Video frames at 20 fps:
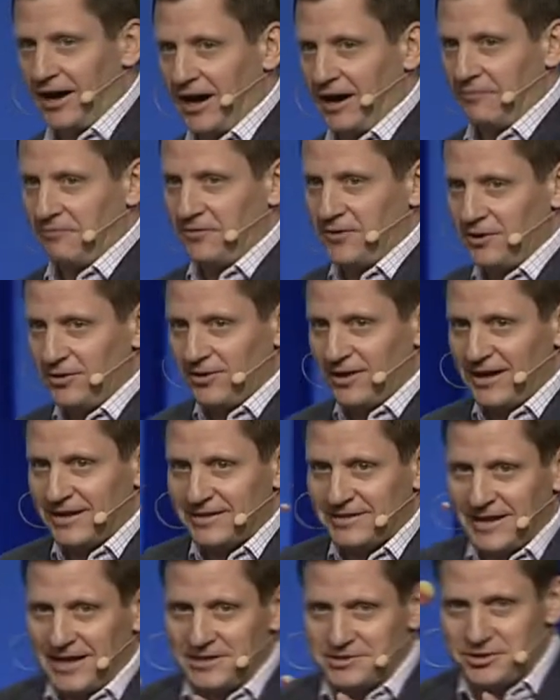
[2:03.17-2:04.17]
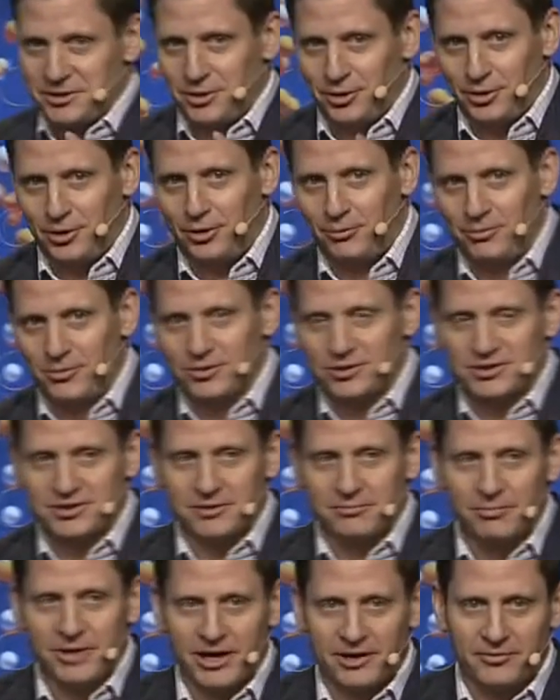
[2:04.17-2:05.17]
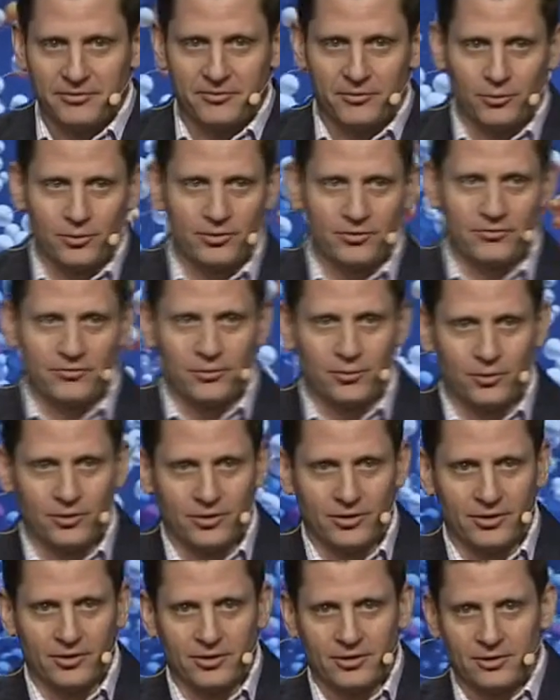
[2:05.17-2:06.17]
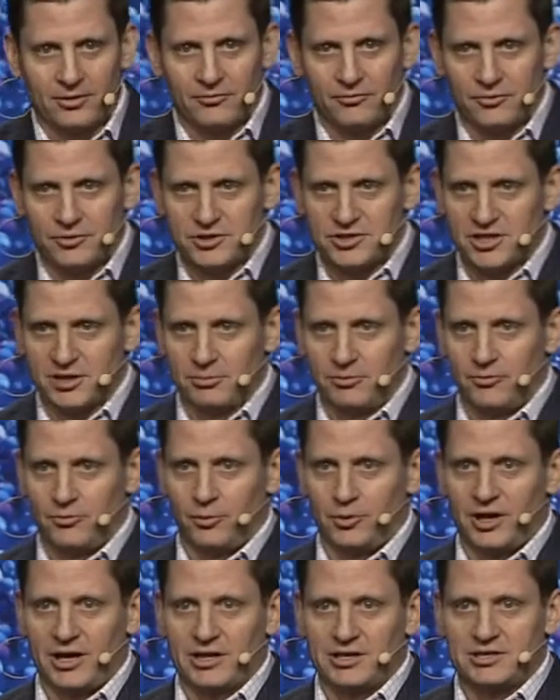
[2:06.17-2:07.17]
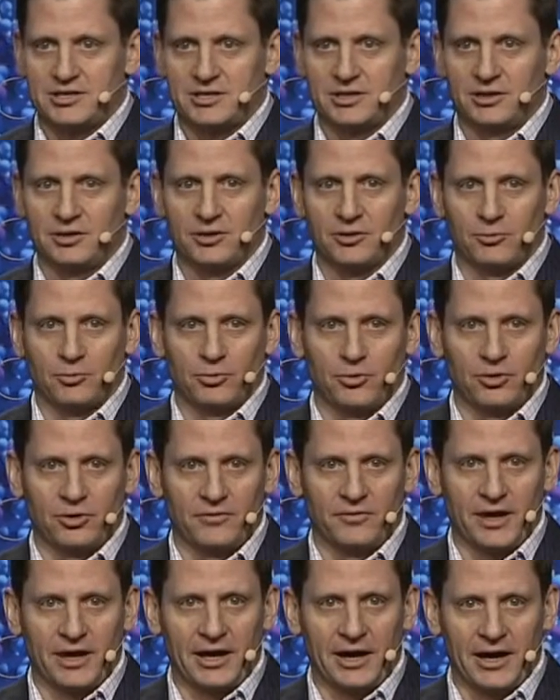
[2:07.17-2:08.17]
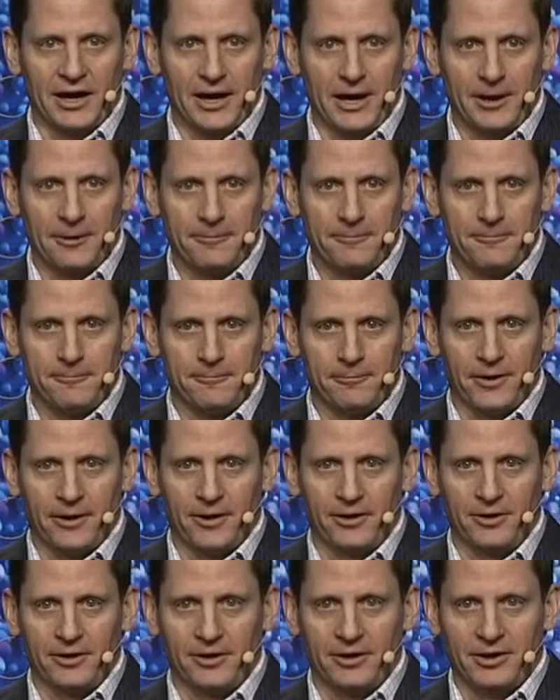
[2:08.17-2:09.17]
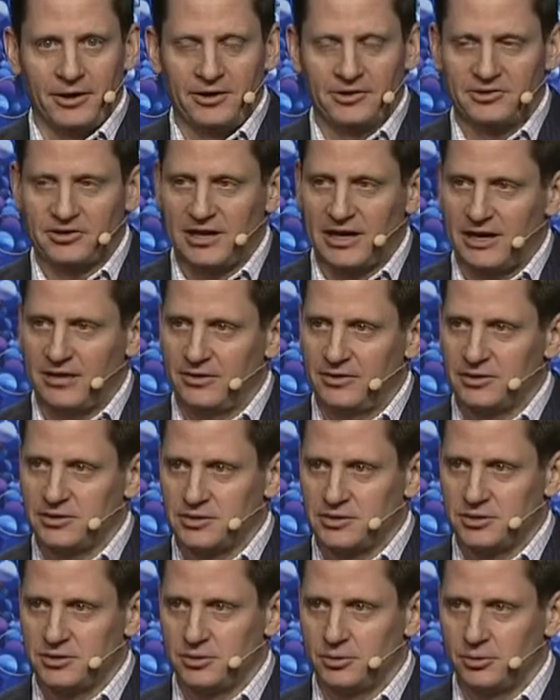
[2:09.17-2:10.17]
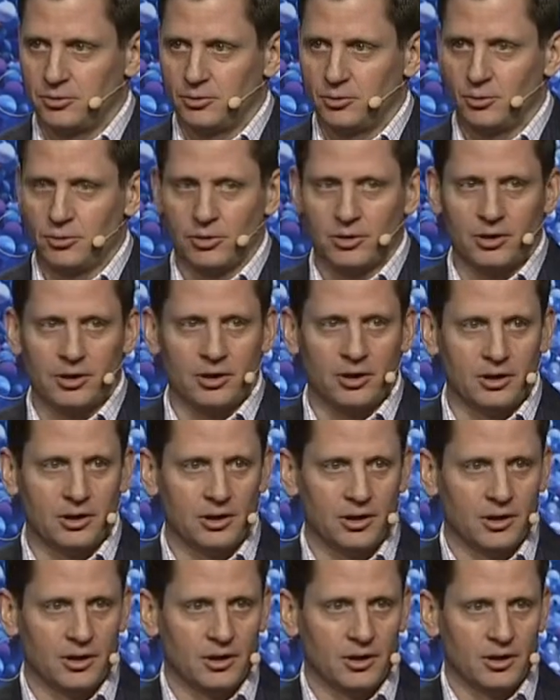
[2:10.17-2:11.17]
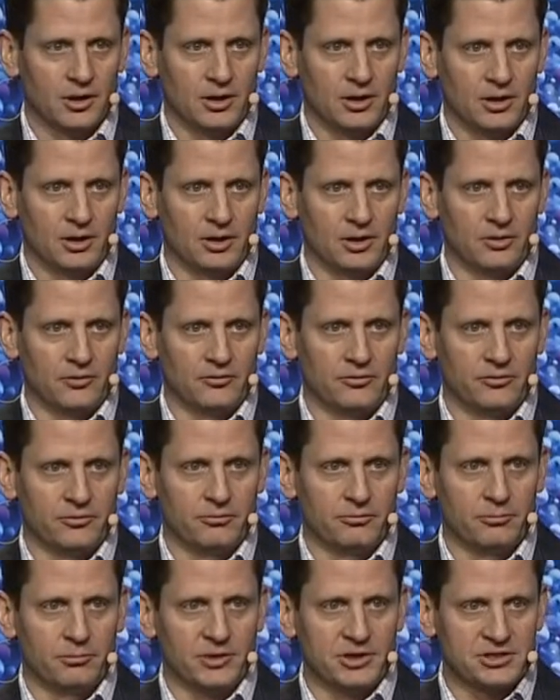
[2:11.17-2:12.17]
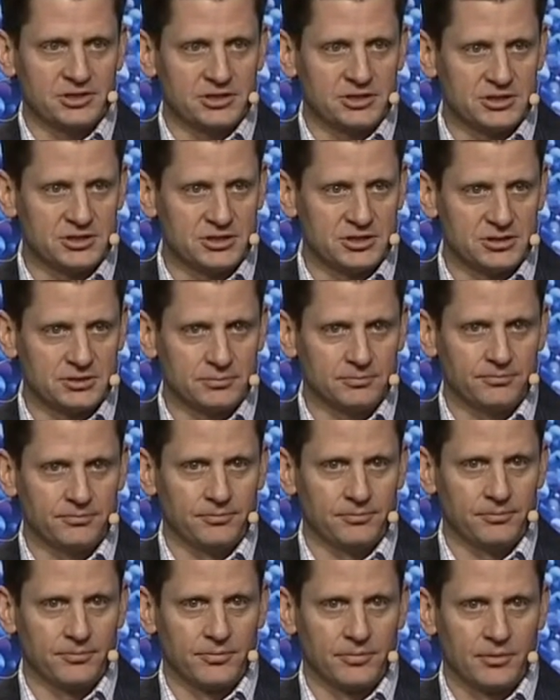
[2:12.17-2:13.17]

I feel like that's almost a metaphor for, for some of what I see in the world of AI, where it's gotten this aura of mysticism.